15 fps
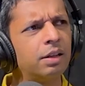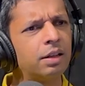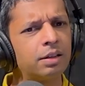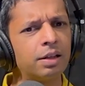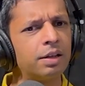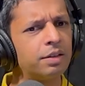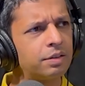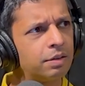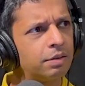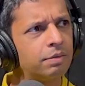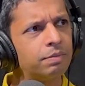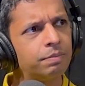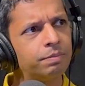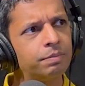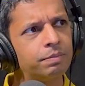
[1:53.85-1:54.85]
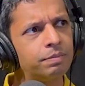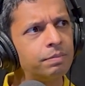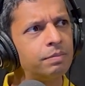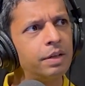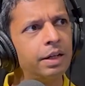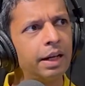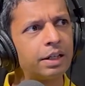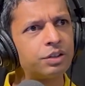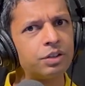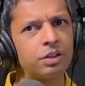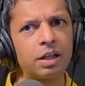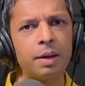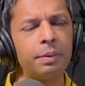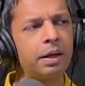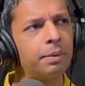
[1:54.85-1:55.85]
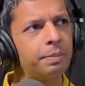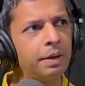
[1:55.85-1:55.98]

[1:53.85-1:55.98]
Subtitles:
think there is a election coming up